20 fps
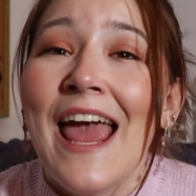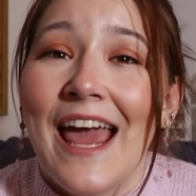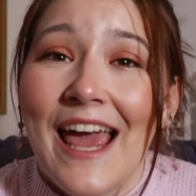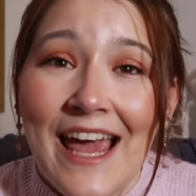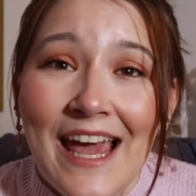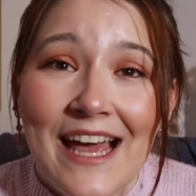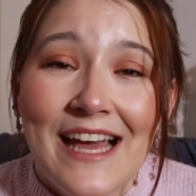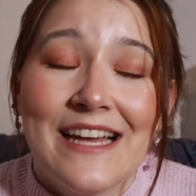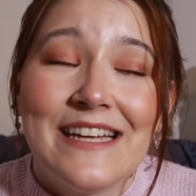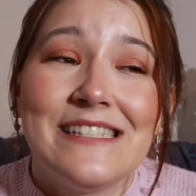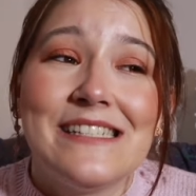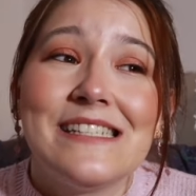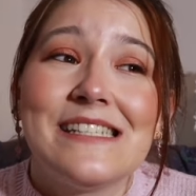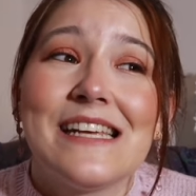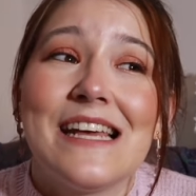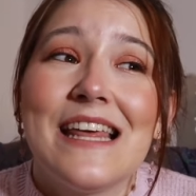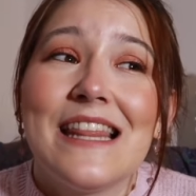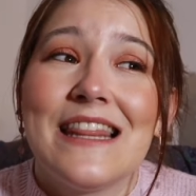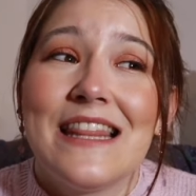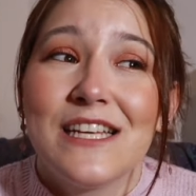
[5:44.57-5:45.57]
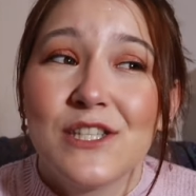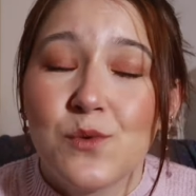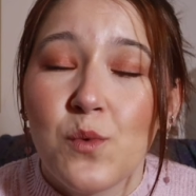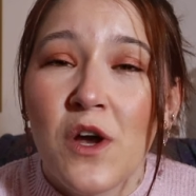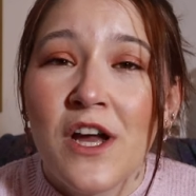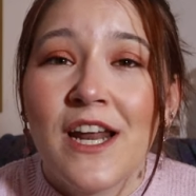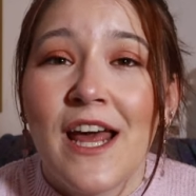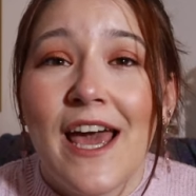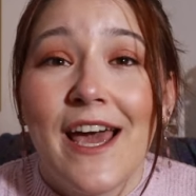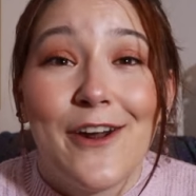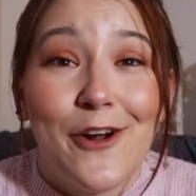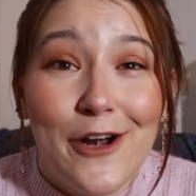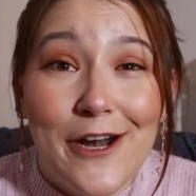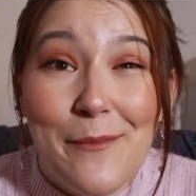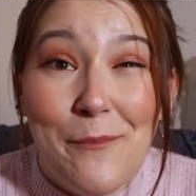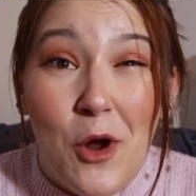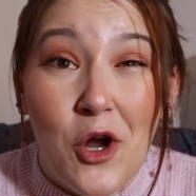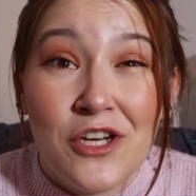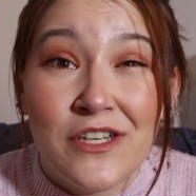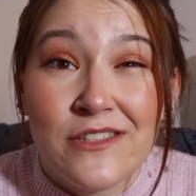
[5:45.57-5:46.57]
And this one I had already
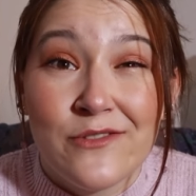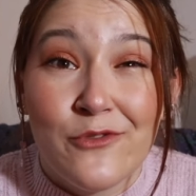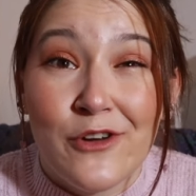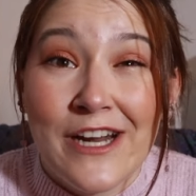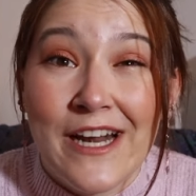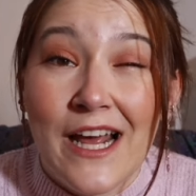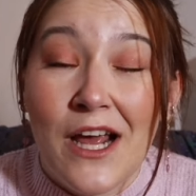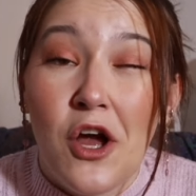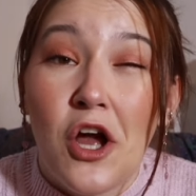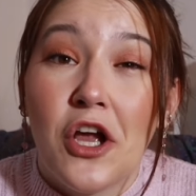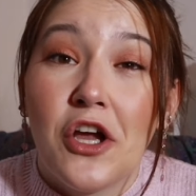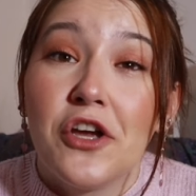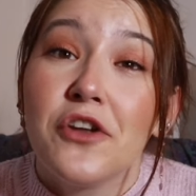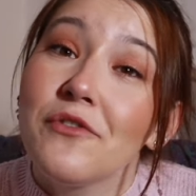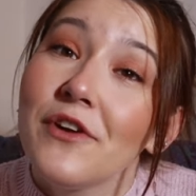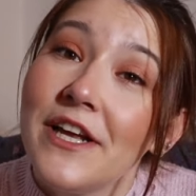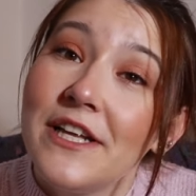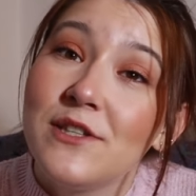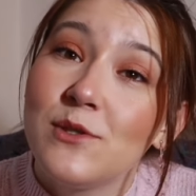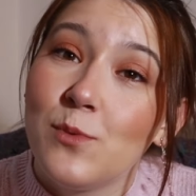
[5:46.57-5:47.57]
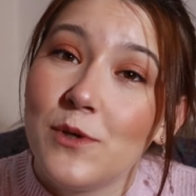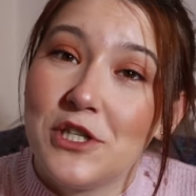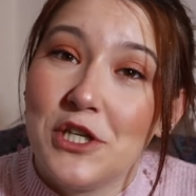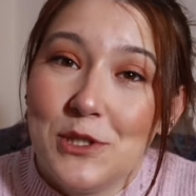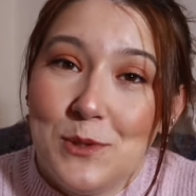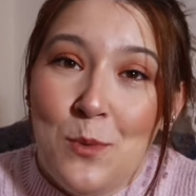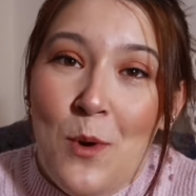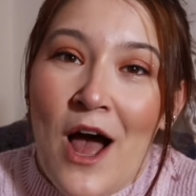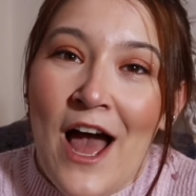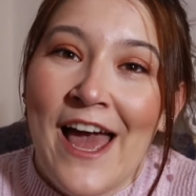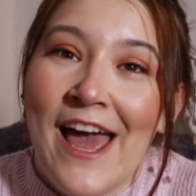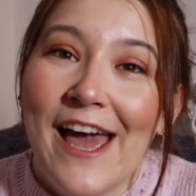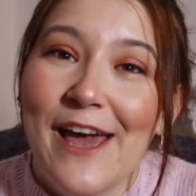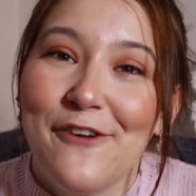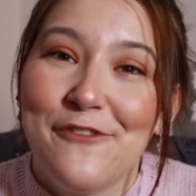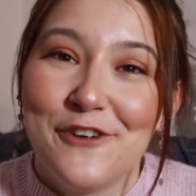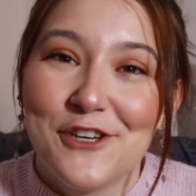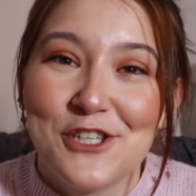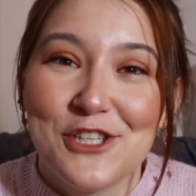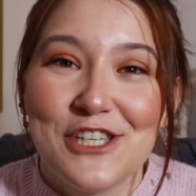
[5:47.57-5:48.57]
marked as reading on Goodreads, which is why I
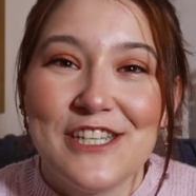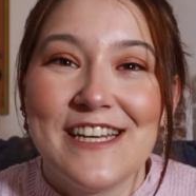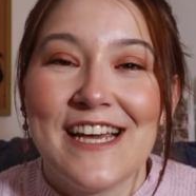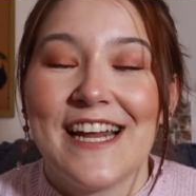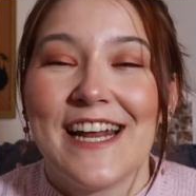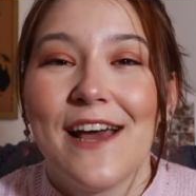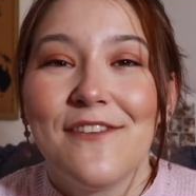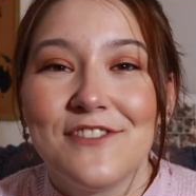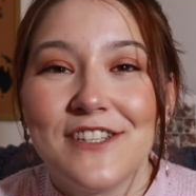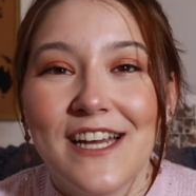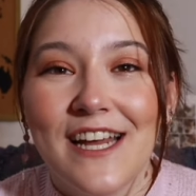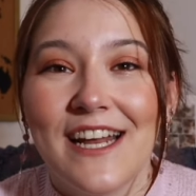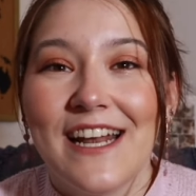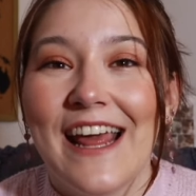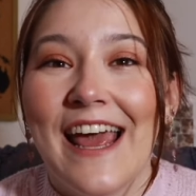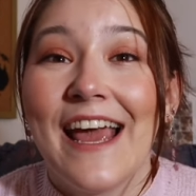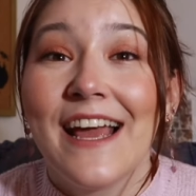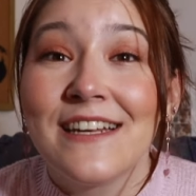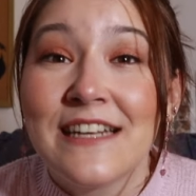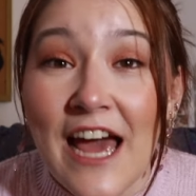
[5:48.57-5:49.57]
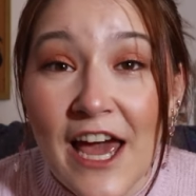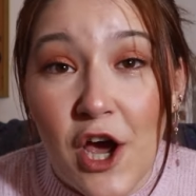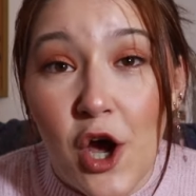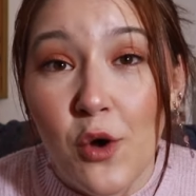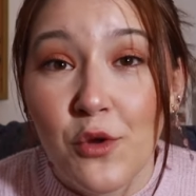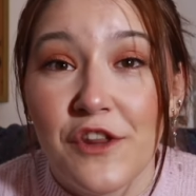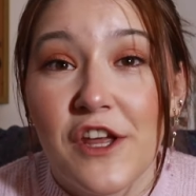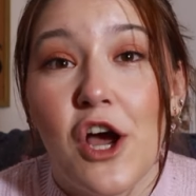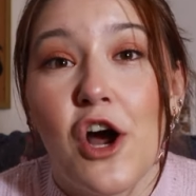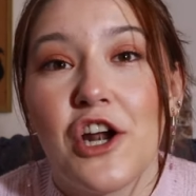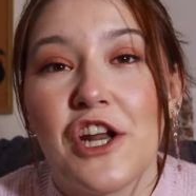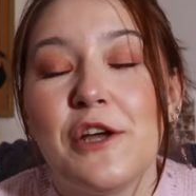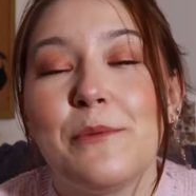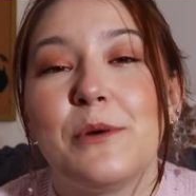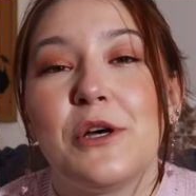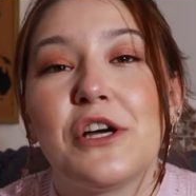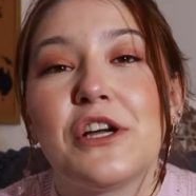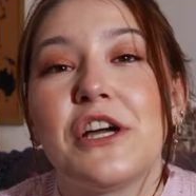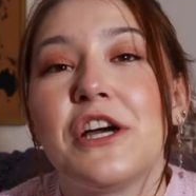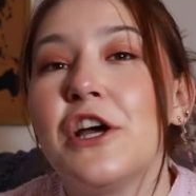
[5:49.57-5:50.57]
officially D N F'd it, and I own the
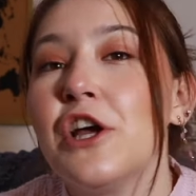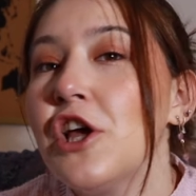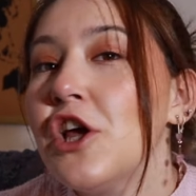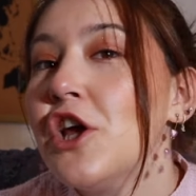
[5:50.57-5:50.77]
audiobook.